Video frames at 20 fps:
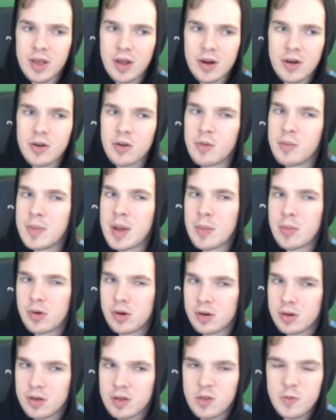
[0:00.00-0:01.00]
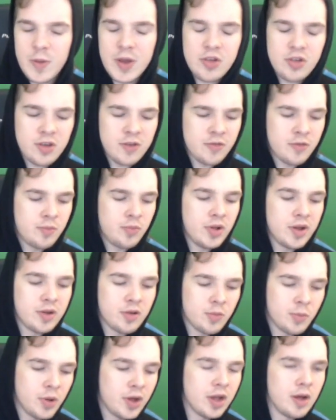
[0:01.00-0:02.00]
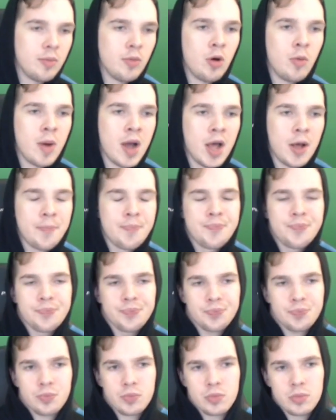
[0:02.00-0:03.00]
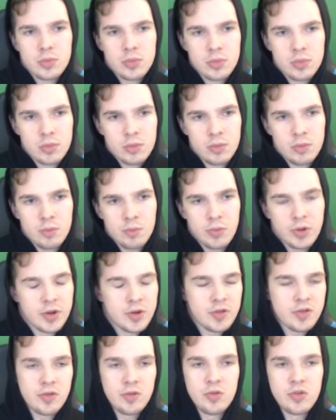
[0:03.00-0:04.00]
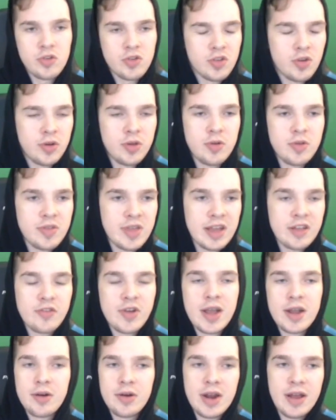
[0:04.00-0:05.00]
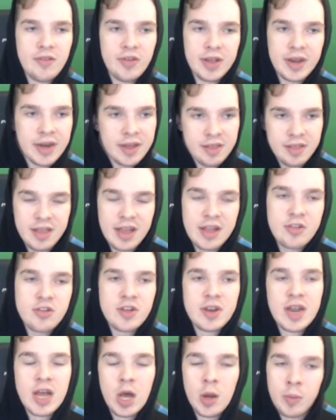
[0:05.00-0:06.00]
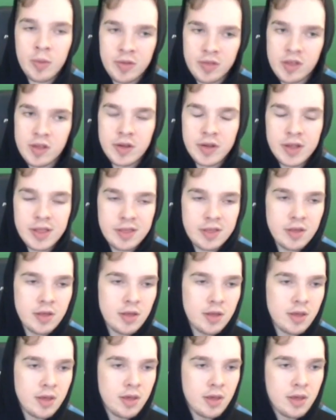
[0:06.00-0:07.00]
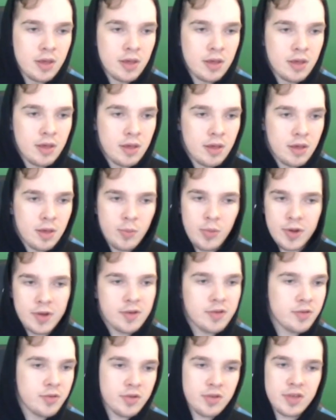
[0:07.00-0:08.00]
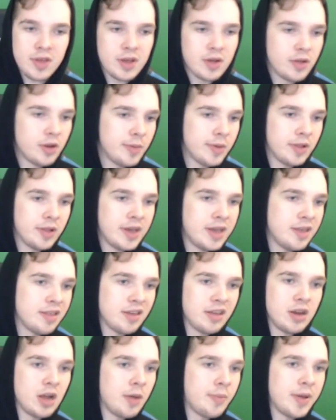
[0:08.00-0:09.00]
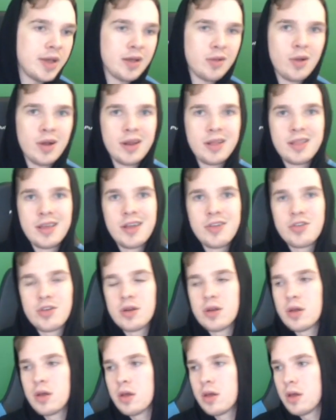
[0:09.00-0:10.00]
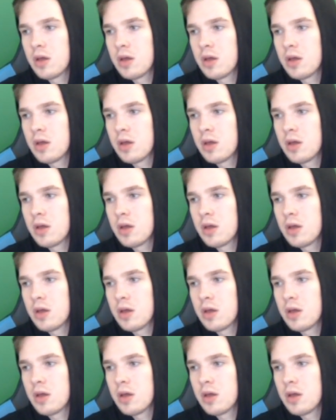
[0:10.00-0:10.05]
really hard to remember, especially for players playing on mobile, players who just don't use Deck Tracker and have like an extension to help with secrets, players who are just like a little bit lazy and not paying a lot of attention.